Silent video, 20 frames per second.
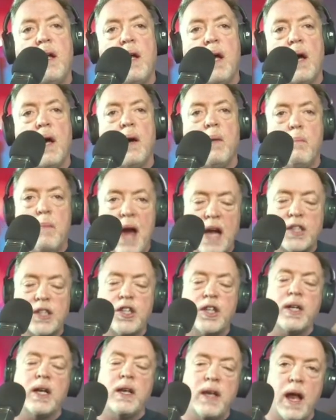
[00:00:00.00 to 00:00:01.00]

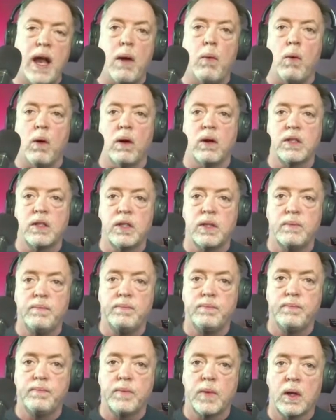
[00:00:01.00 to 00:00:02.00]
matching, and networks.
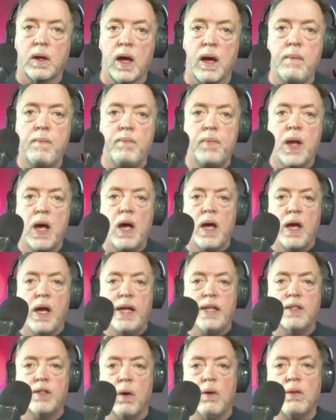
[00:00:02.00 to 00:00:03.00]
Okay,
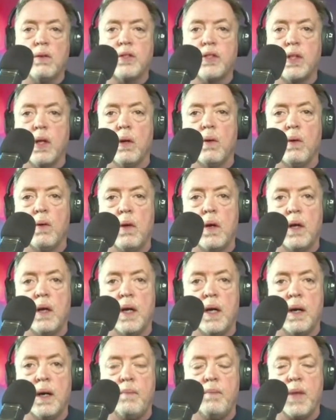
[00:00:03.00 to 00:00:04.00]
he's also
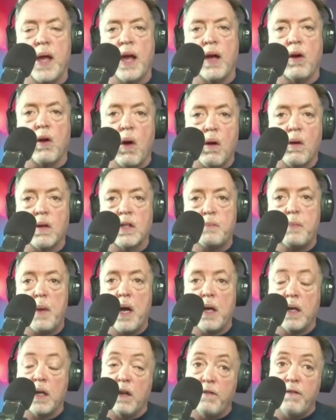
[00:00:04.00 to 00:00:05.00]
a
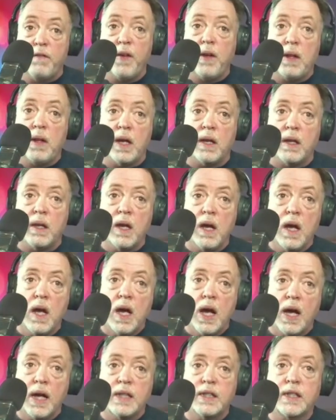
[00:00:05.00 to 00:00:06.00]
corresponding affiliate
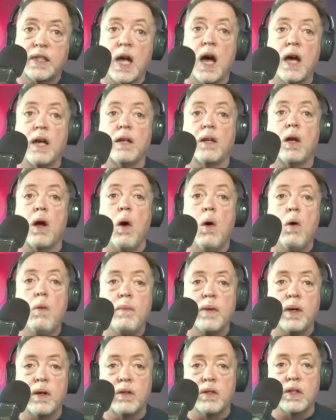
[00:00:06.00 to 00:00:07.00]
at Scott
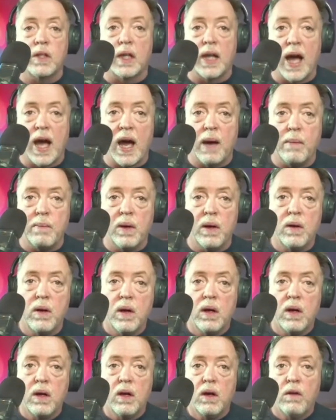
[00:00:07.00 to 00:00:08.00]
Comaner's lab
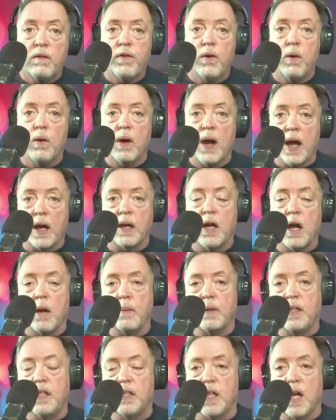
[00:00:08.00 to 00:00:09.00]
for
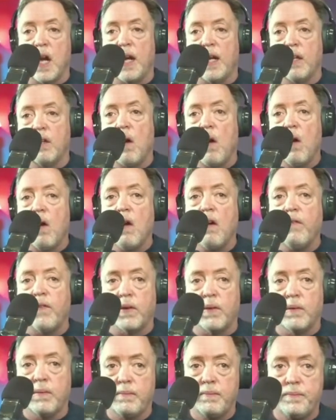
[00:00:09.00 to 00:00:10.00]
economic design at
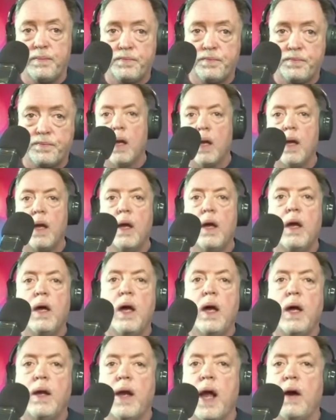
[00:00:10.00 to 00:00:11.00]
Harvard.
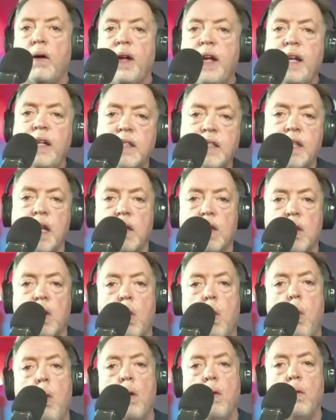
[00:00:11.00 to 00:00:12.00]
Now, he said,
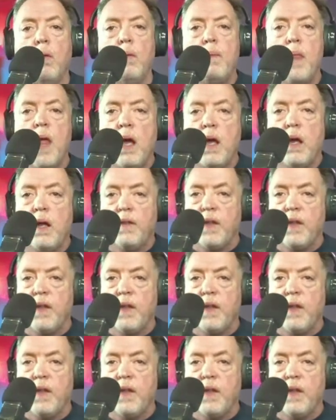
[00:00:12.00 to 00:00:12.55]
quote, "The